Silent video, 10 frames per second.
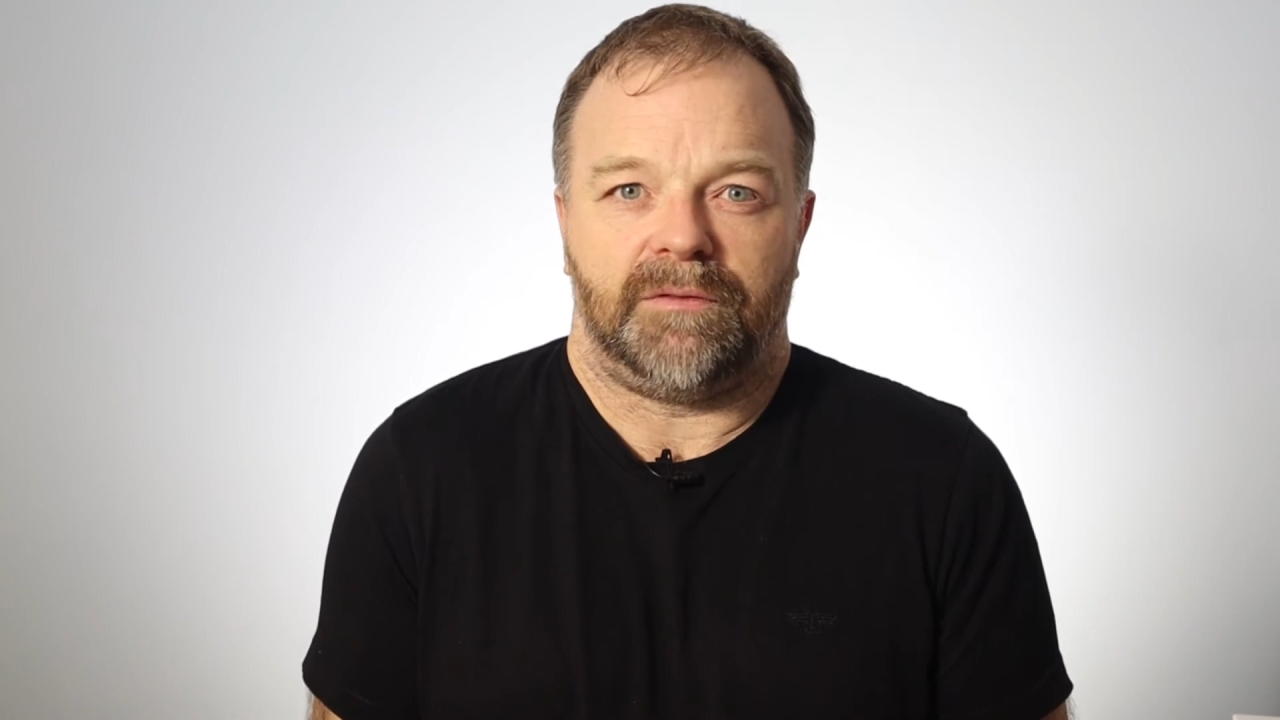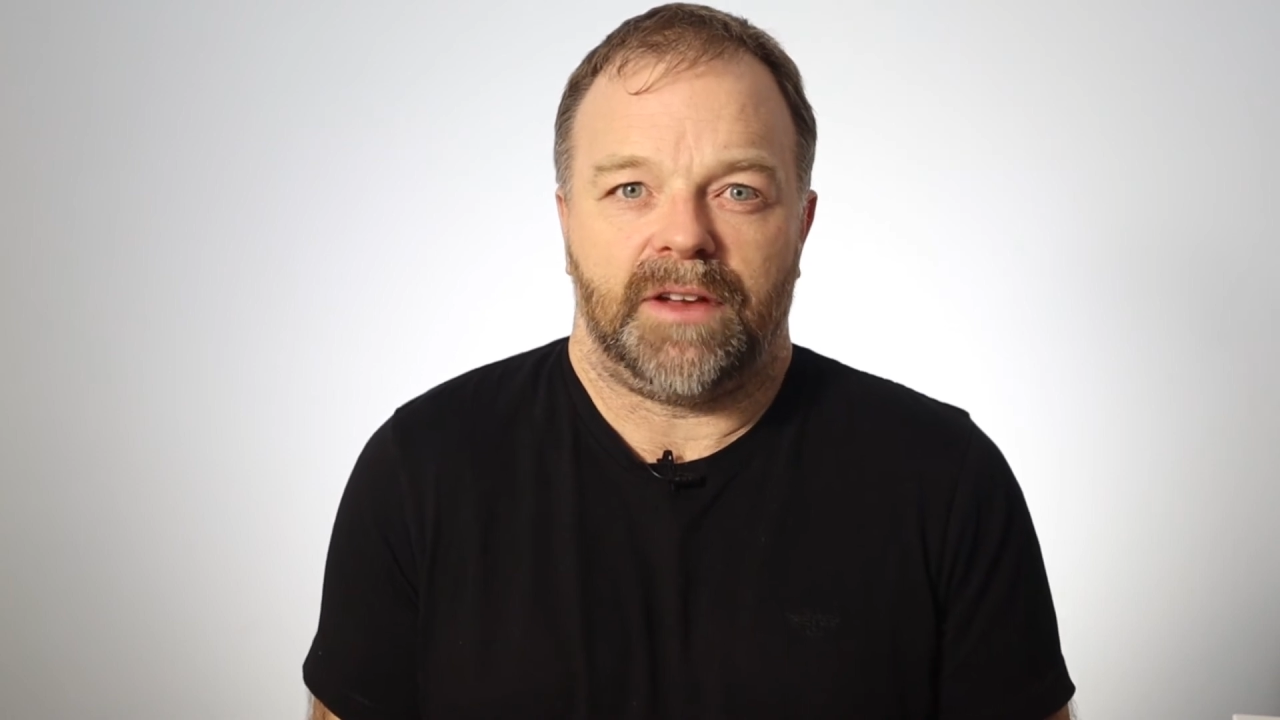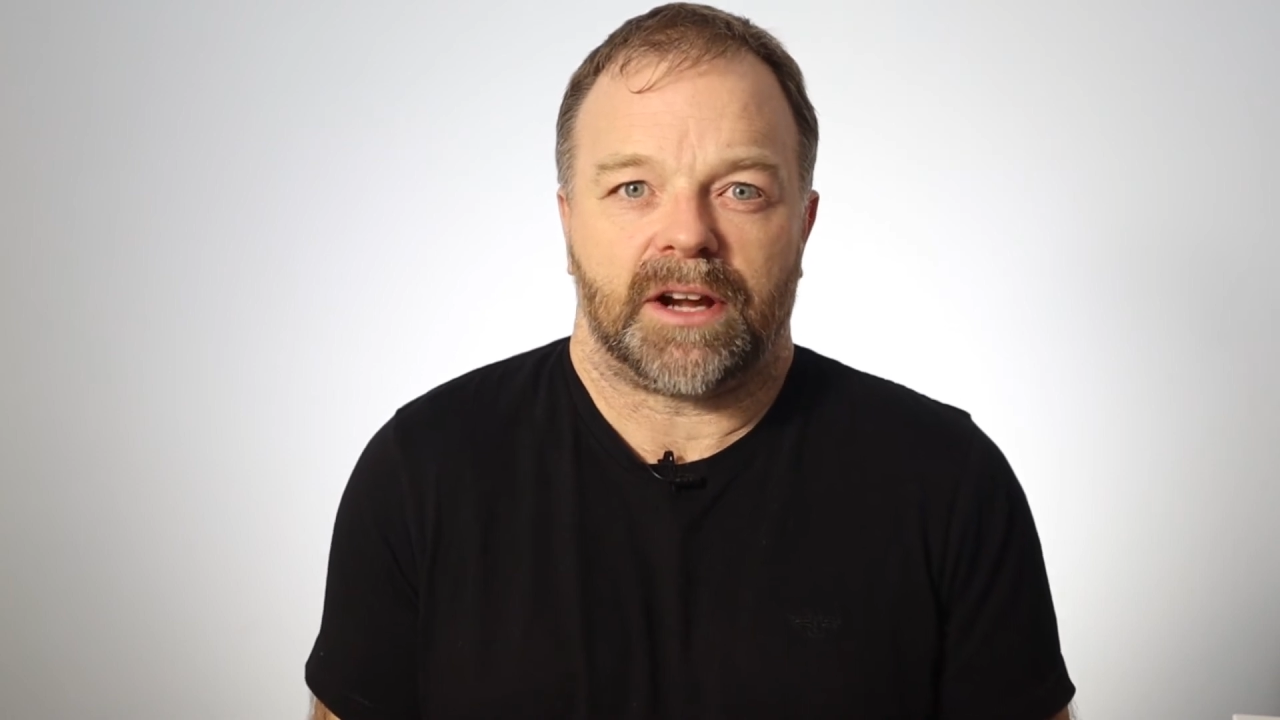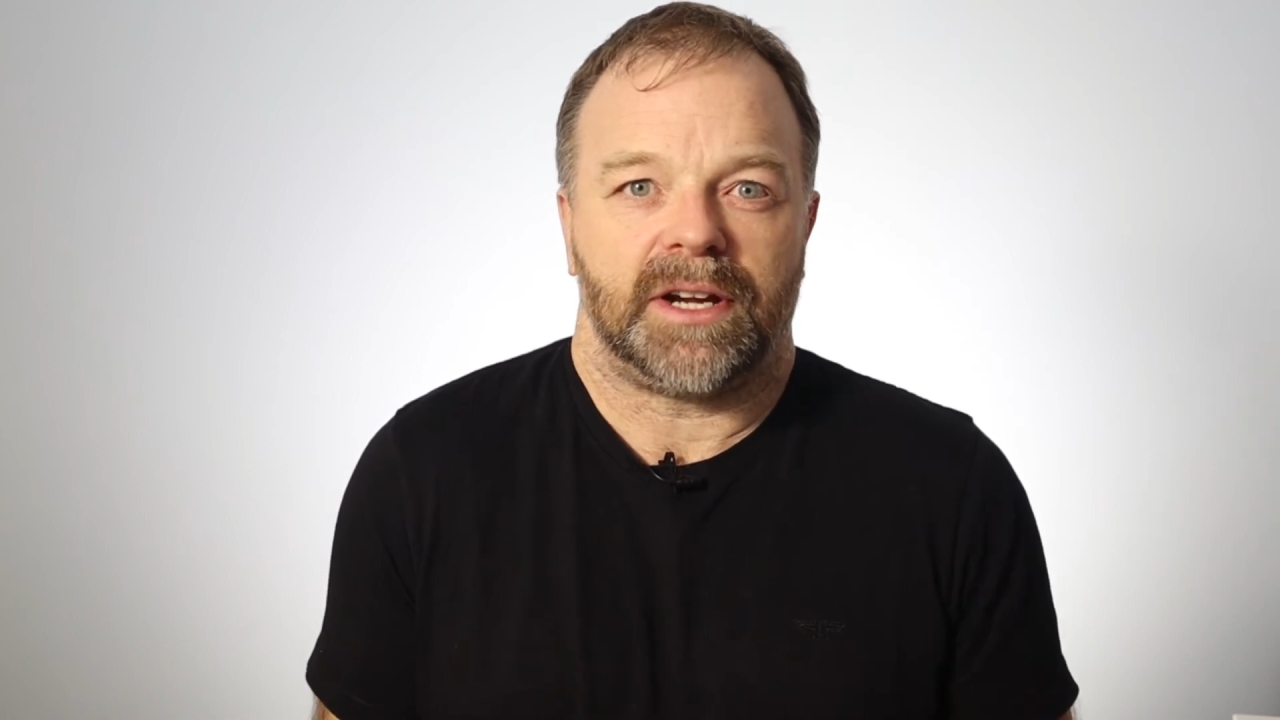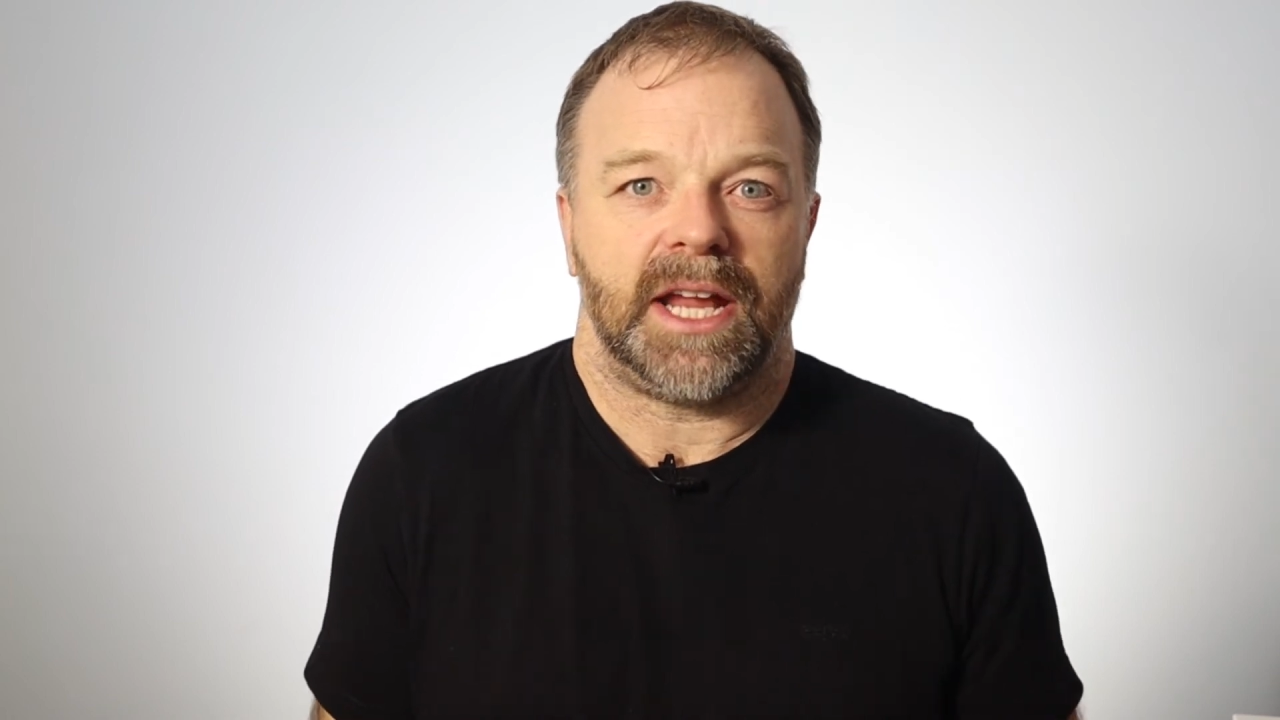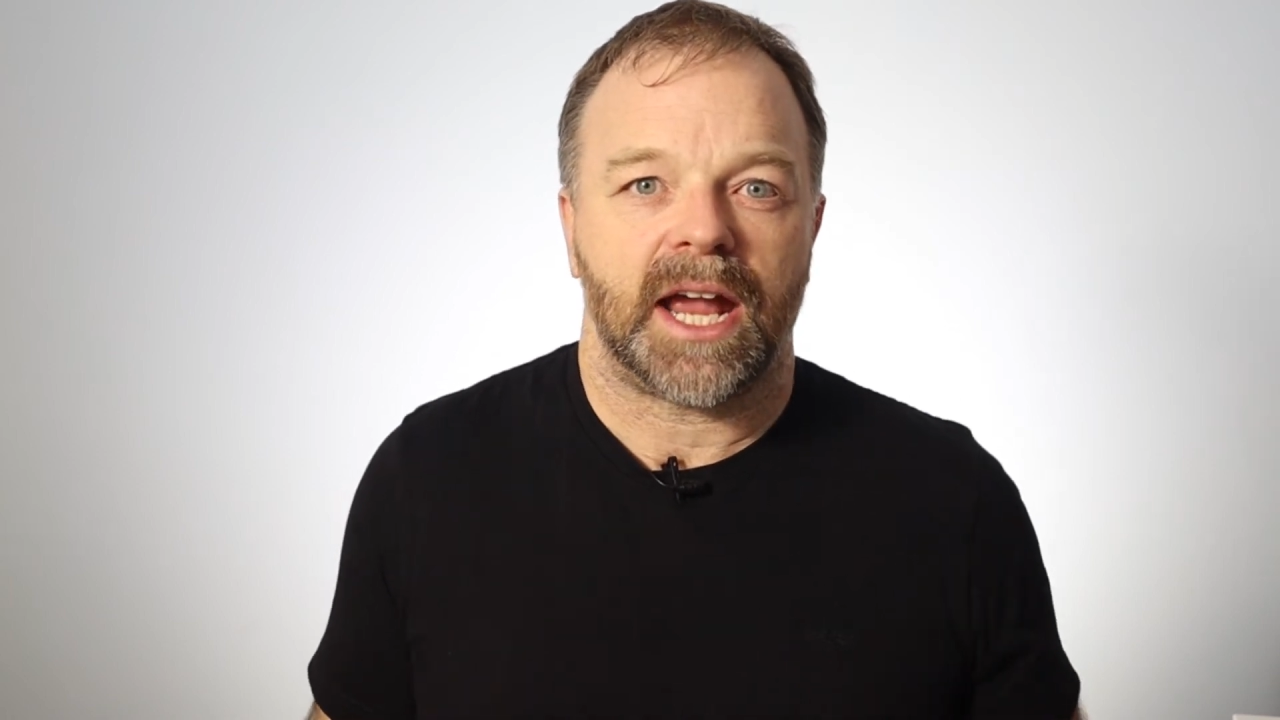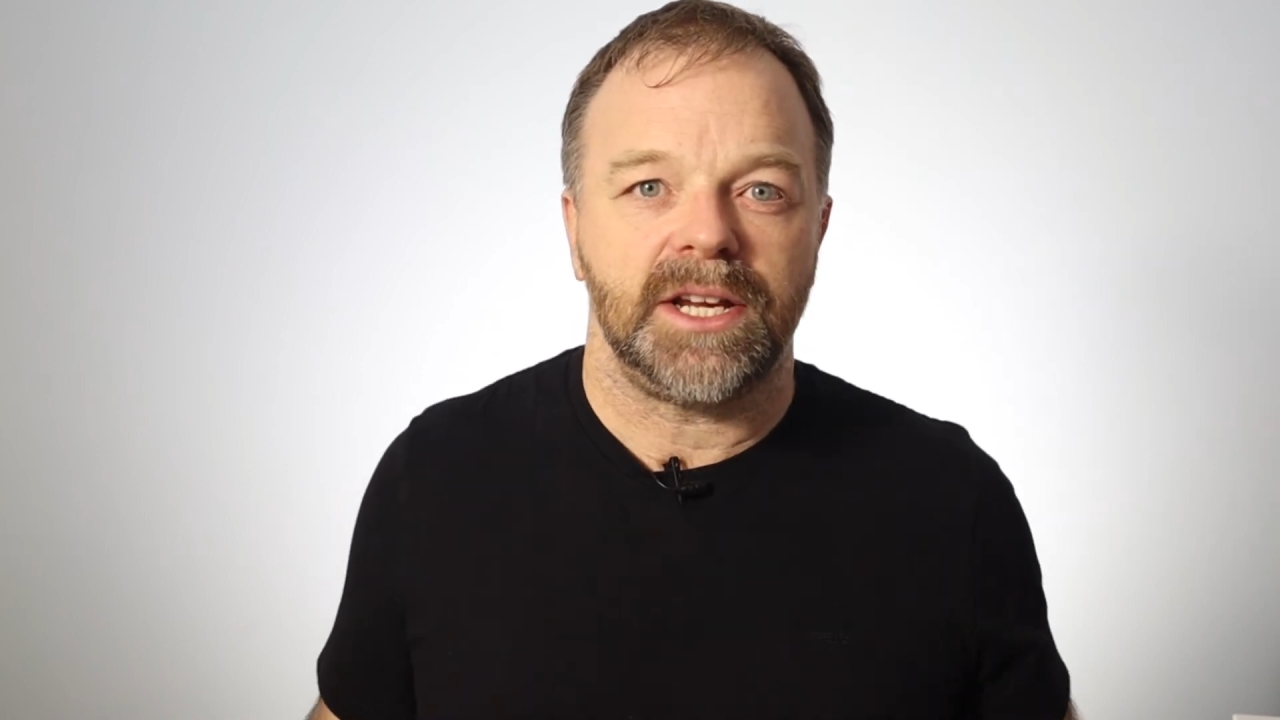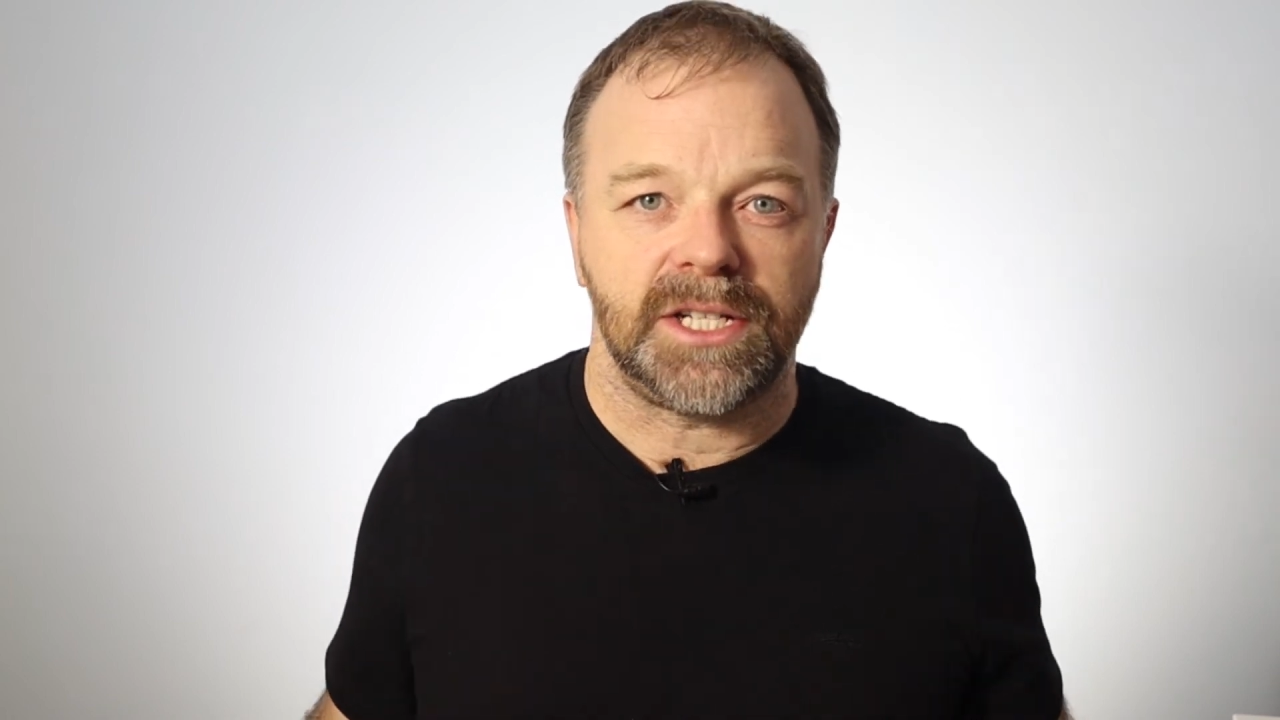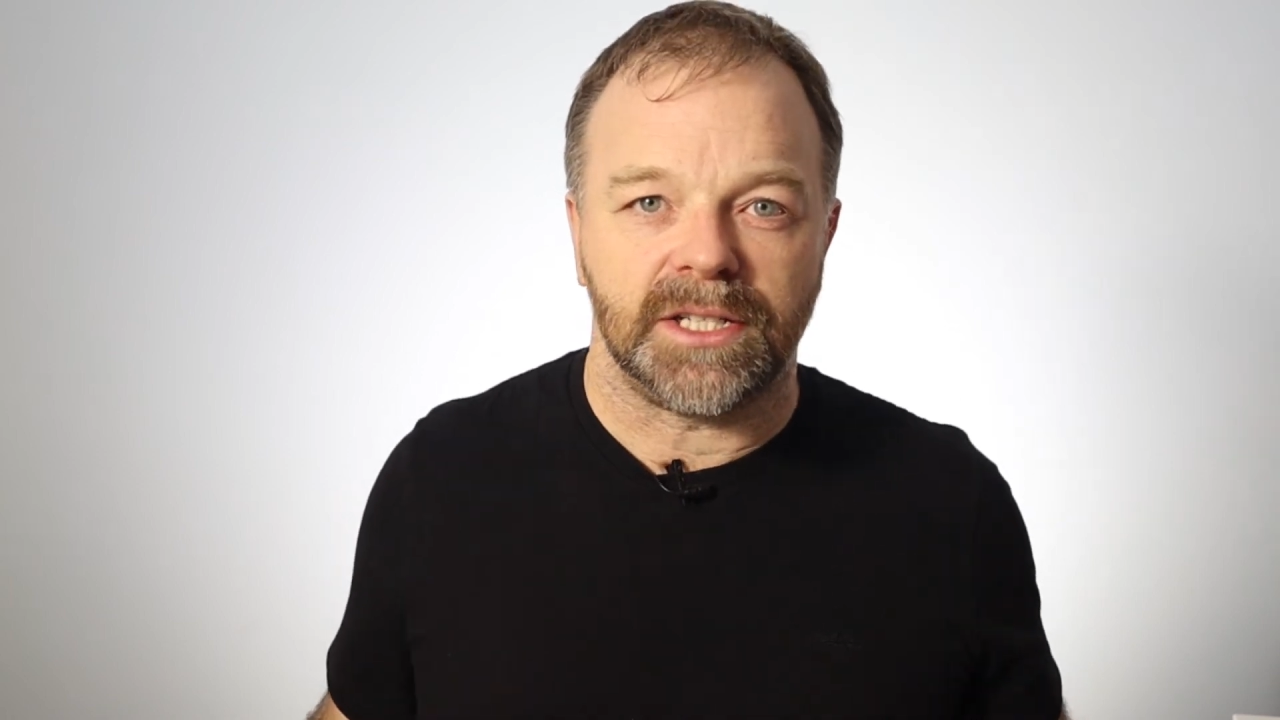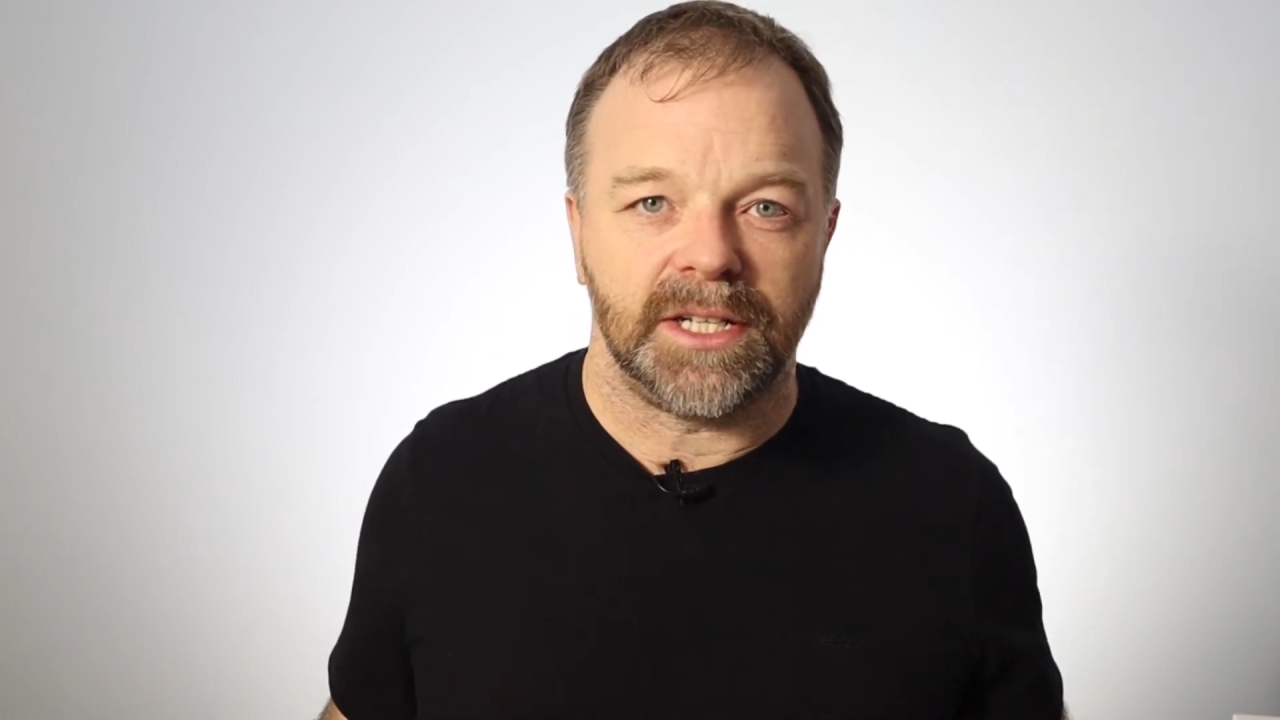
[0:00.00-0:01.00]

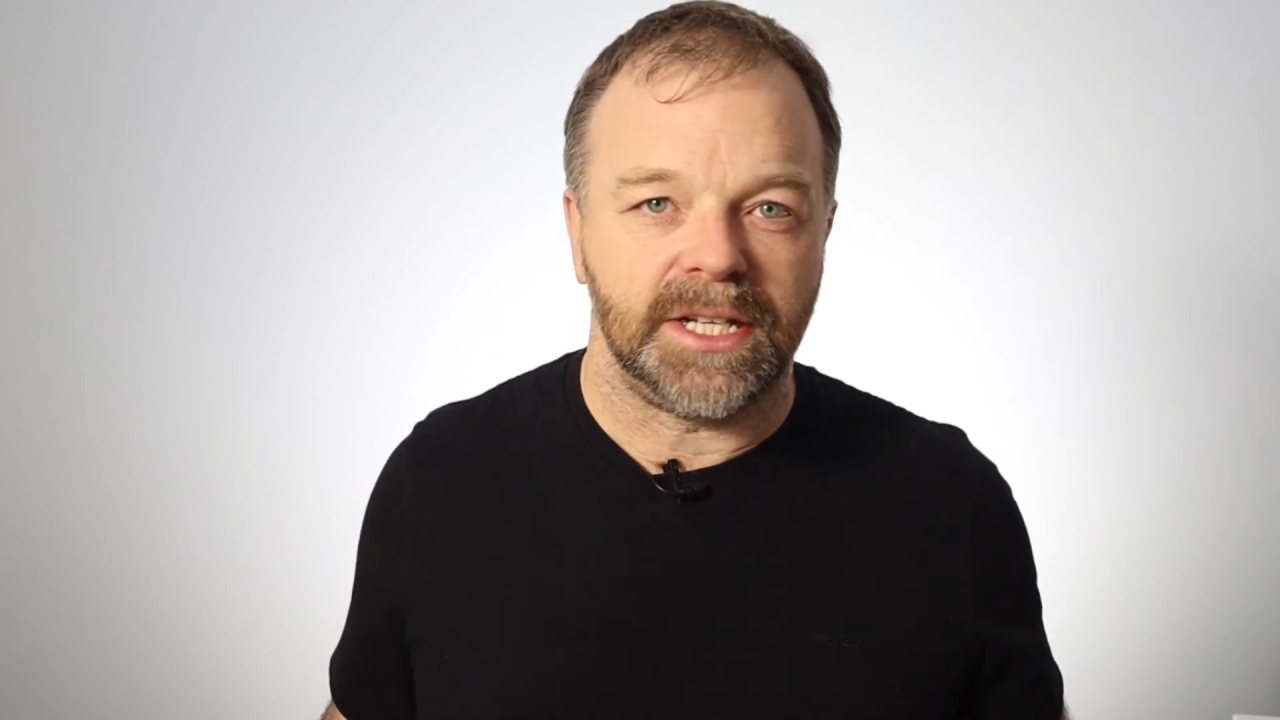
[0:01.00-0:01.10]
variation